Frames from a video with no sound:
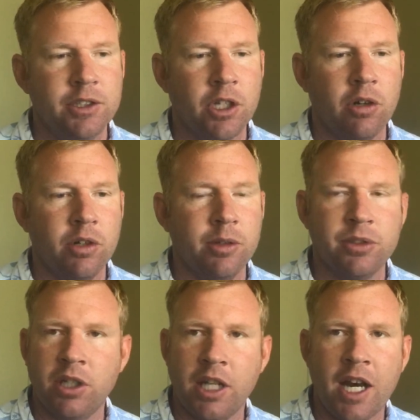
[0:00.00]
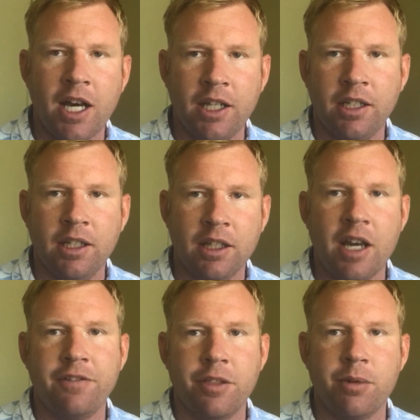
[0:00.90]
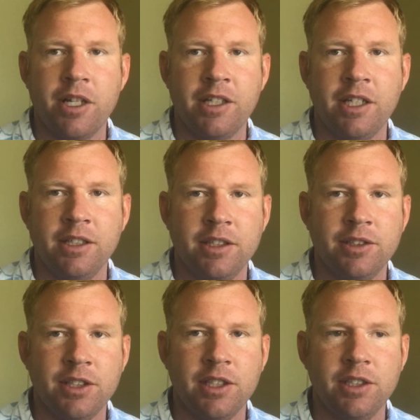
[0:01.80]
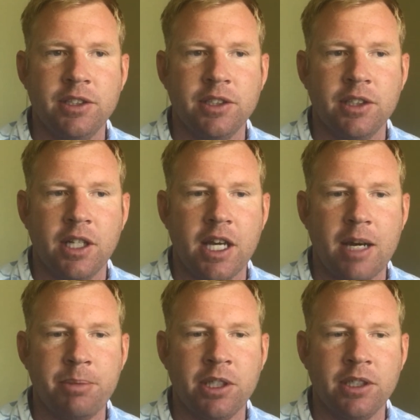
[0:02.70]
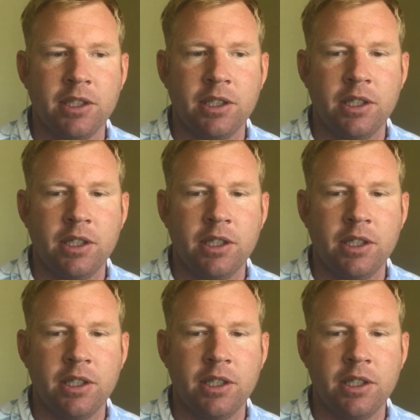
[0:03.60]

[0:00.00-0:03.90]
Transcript: So it was a non-life-threatening disease that happened,